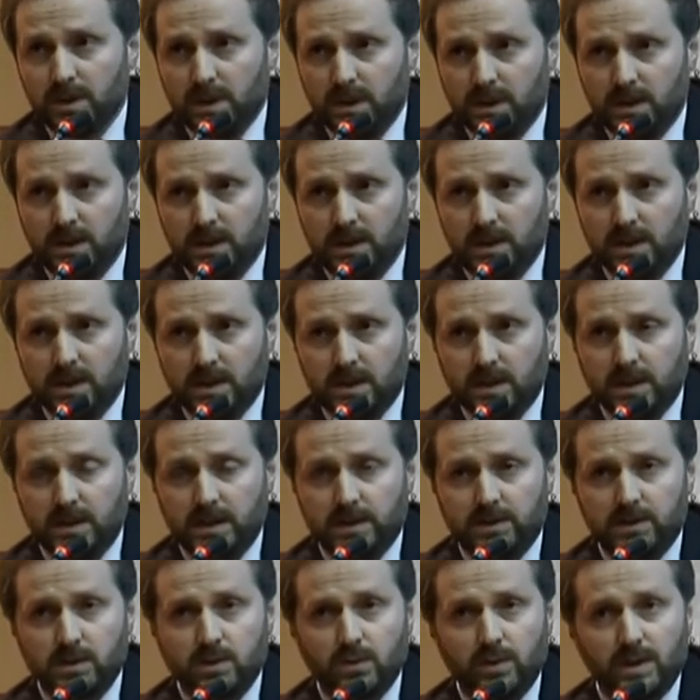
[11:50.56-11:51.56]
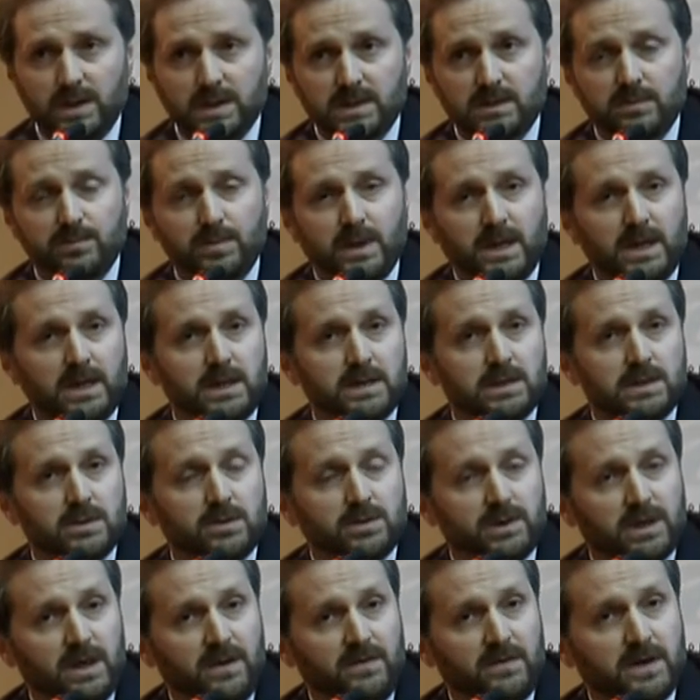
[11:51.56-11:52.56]
a request by
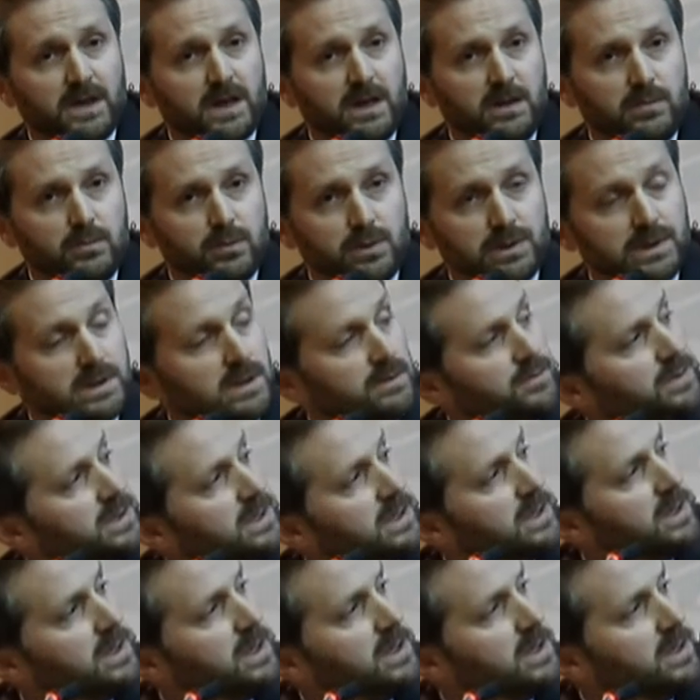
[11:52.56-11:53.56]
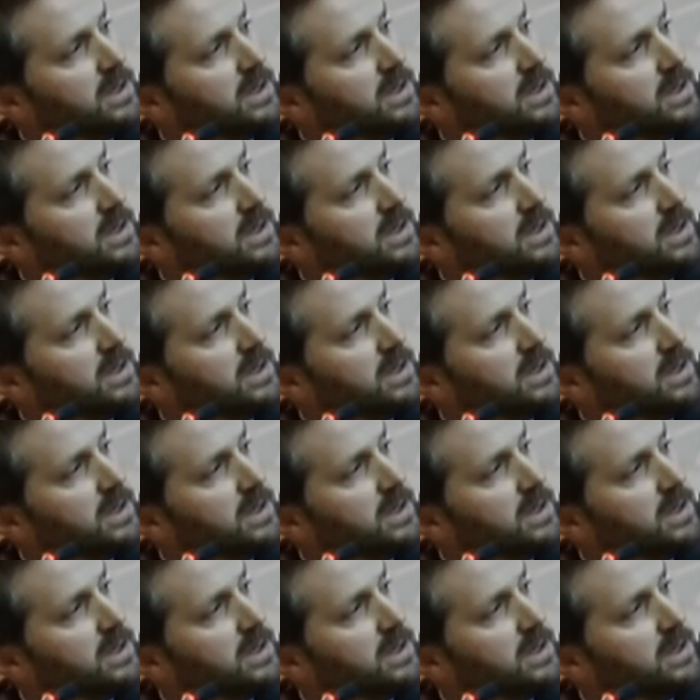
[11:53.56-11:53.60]
South African Muslims